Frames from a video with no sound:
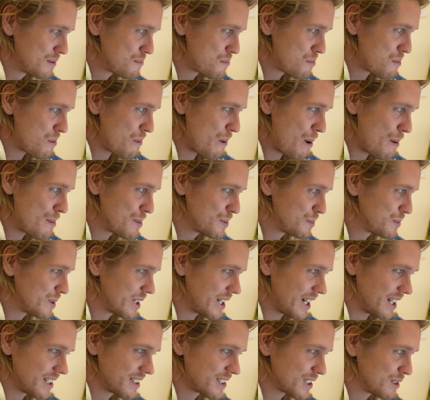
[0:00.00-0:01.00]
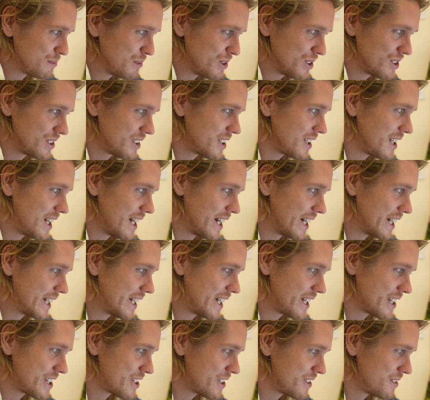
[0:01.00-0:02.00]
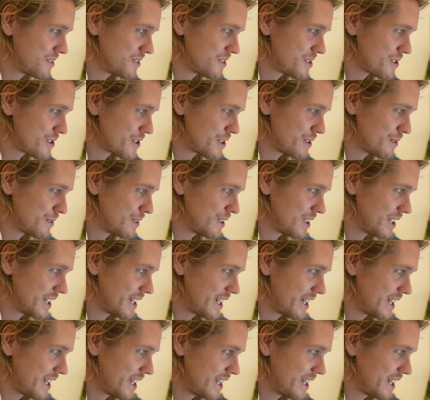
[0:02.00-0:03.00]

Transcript: Probably has some underlying issues, surely.